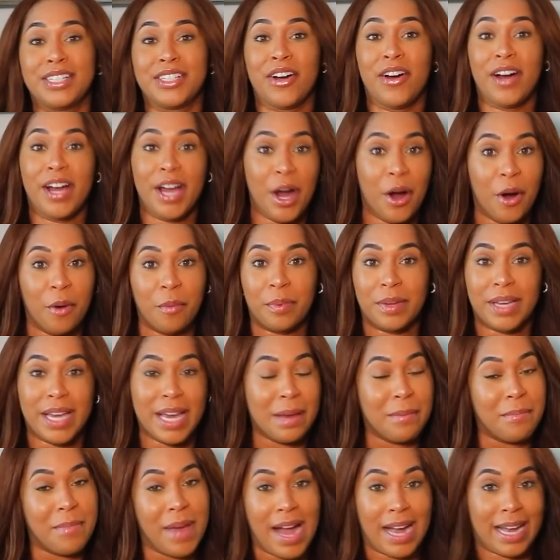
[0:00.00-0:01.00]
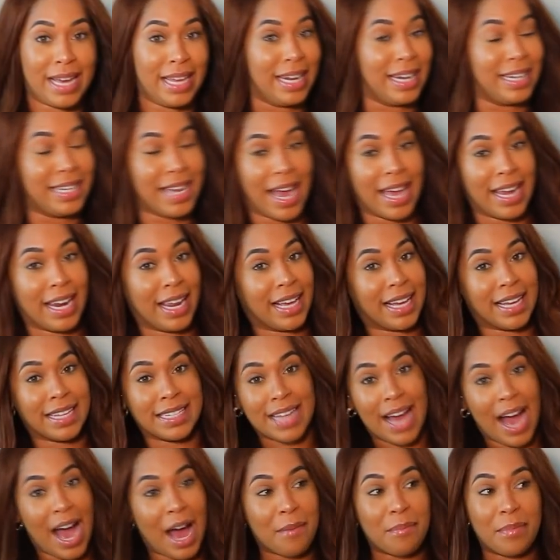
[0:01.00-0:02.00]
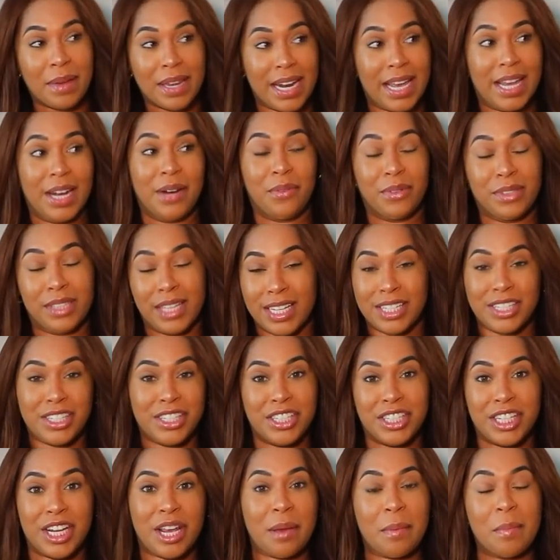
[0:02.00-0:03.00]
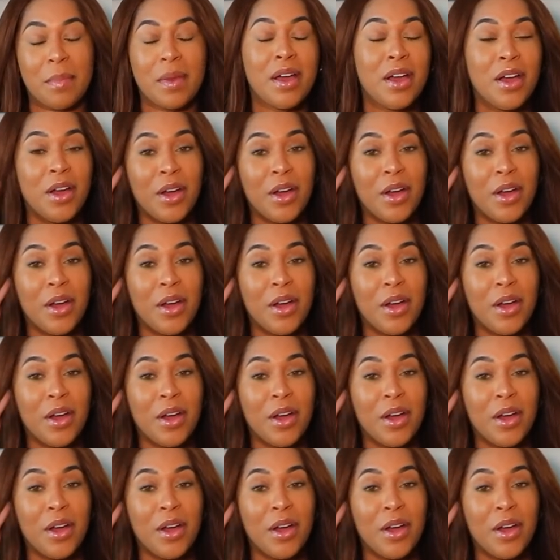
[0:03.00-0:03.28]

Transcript: y'all help getting back into dating, because I've been in a relationship